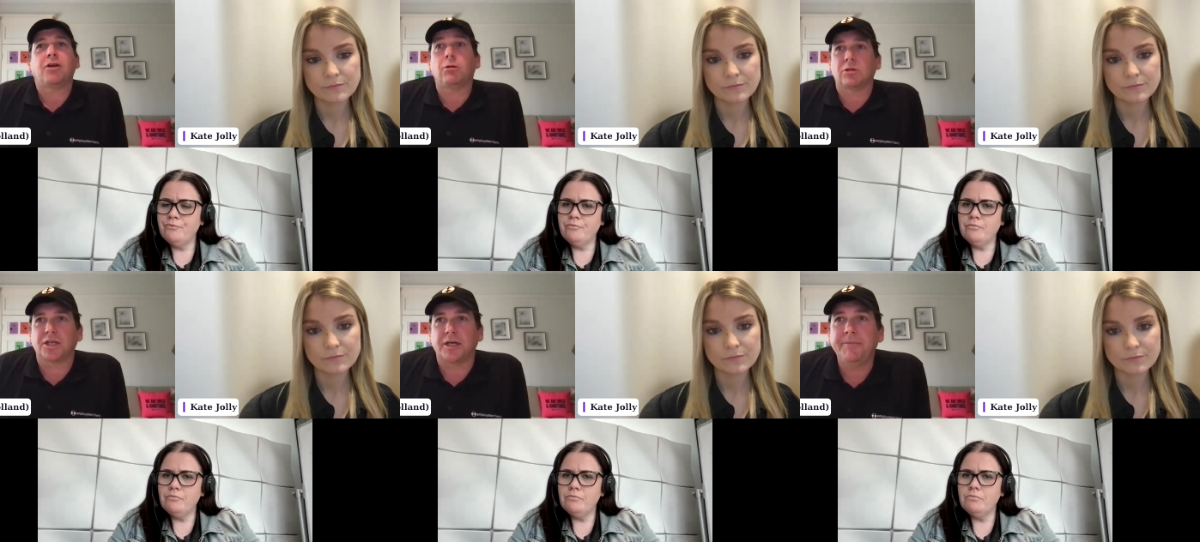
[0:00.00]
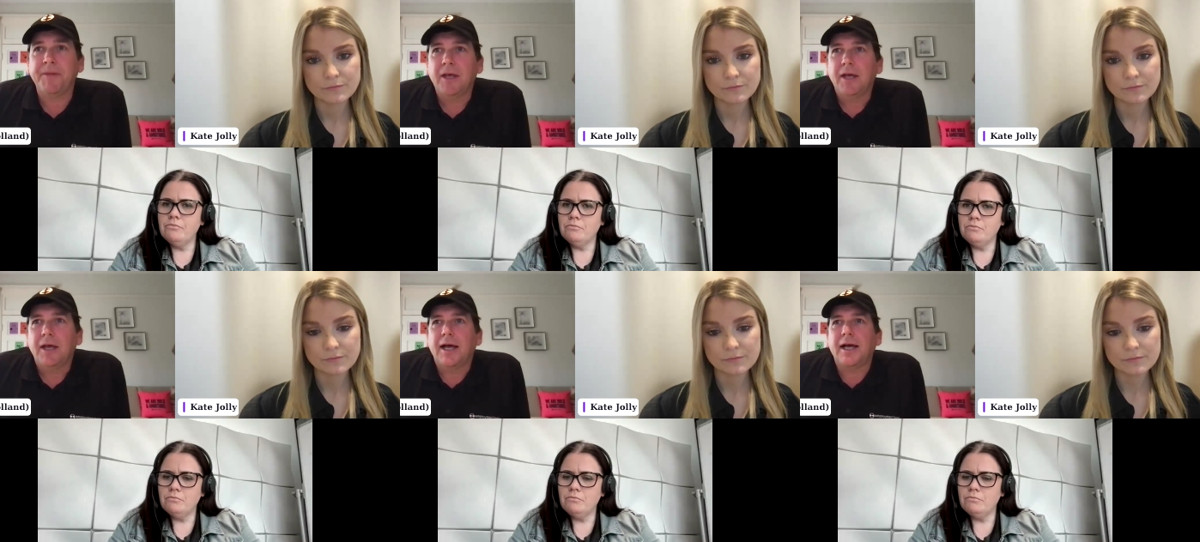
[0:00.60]
Speaker 1: culture
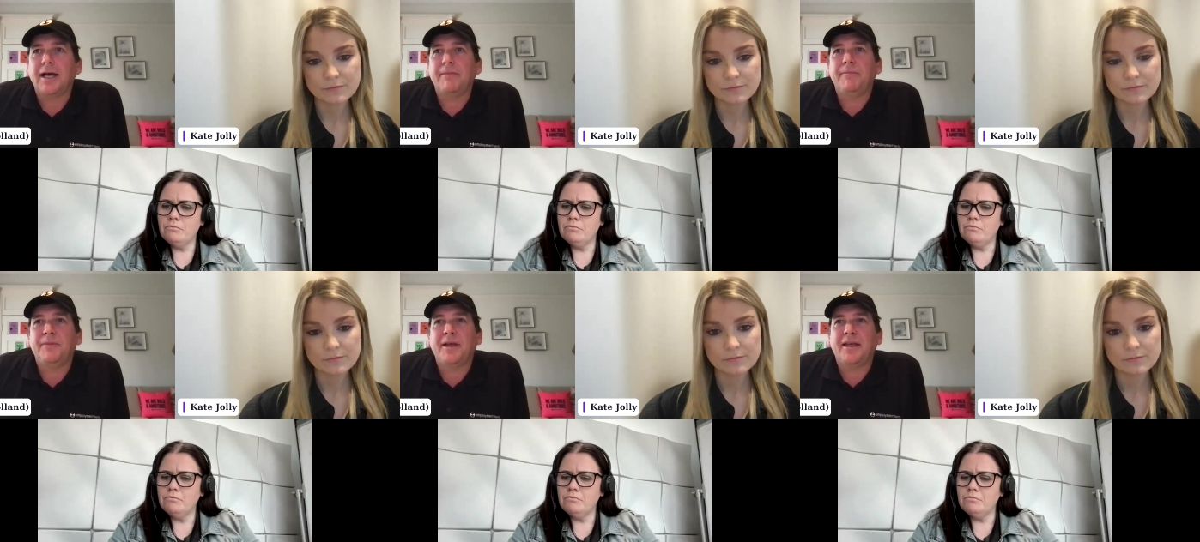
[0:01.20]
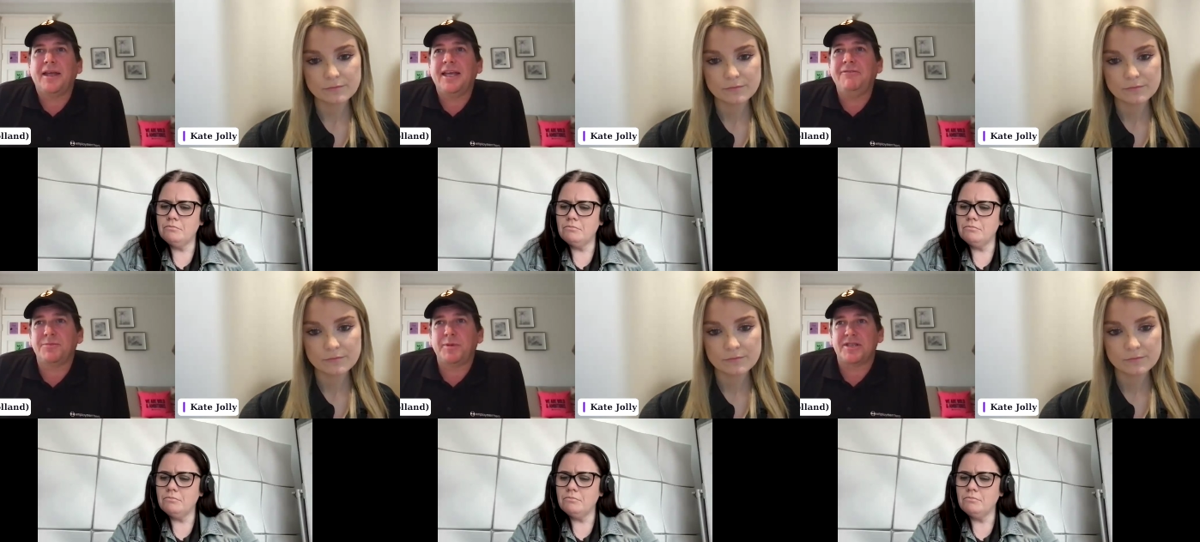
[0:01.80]
um,
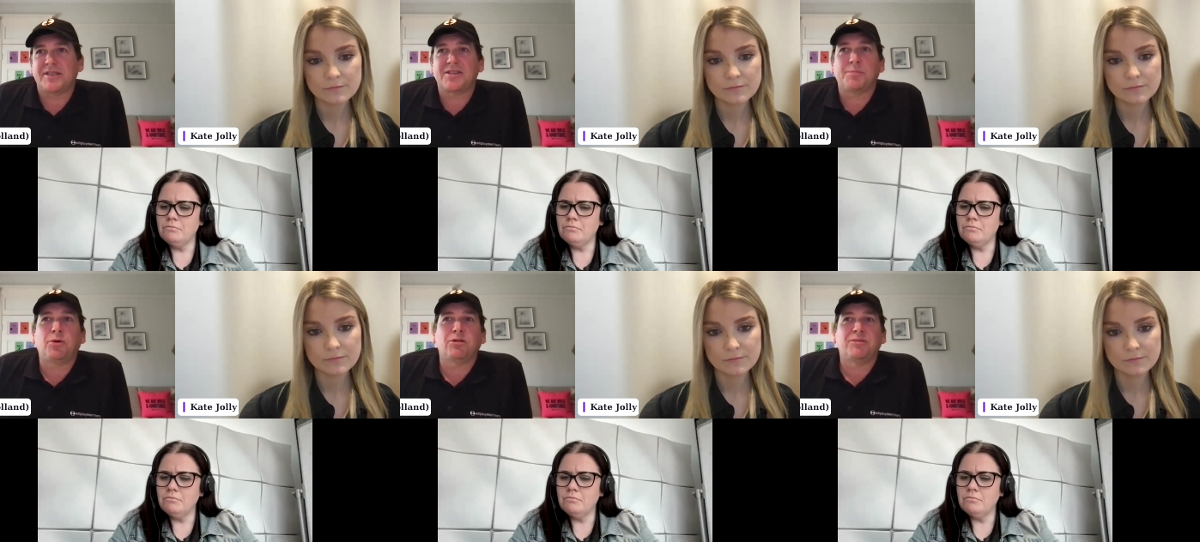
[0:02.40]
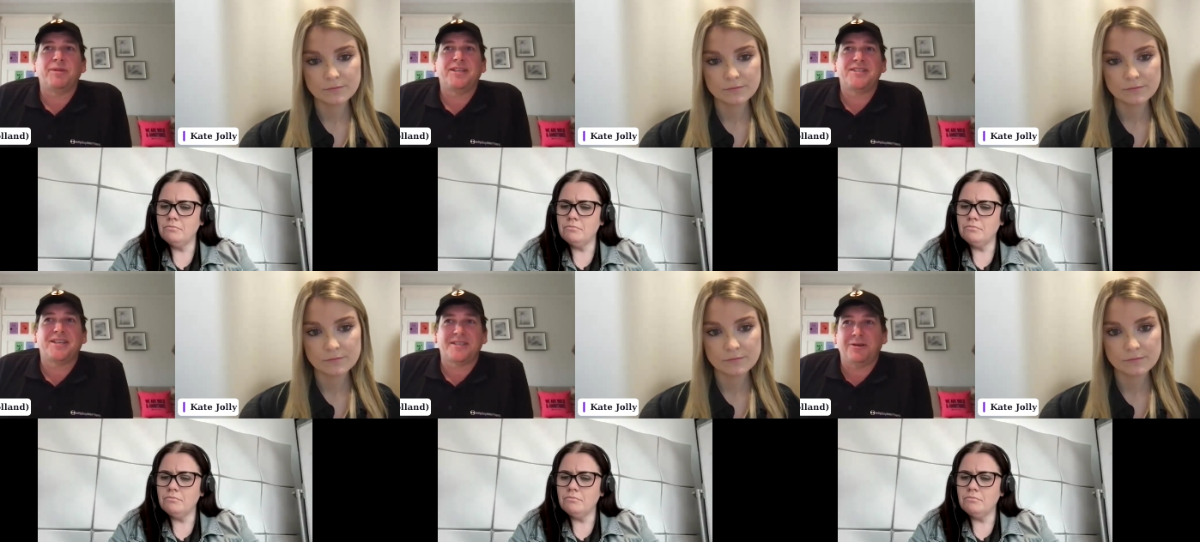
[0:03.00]
Eva's business has approximately
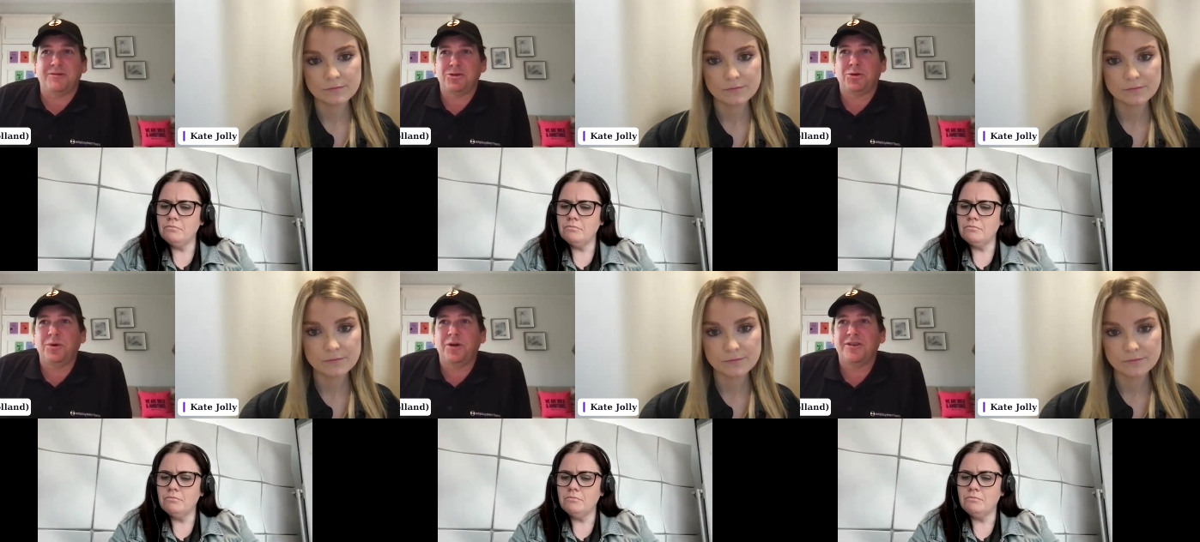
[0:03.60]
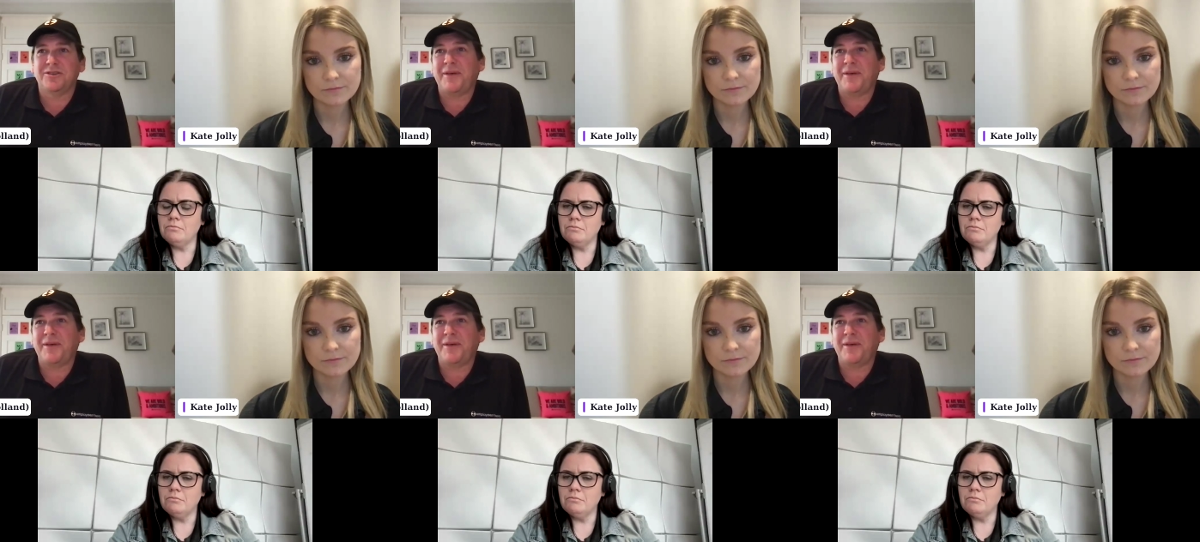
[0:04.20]
60 offshore workers.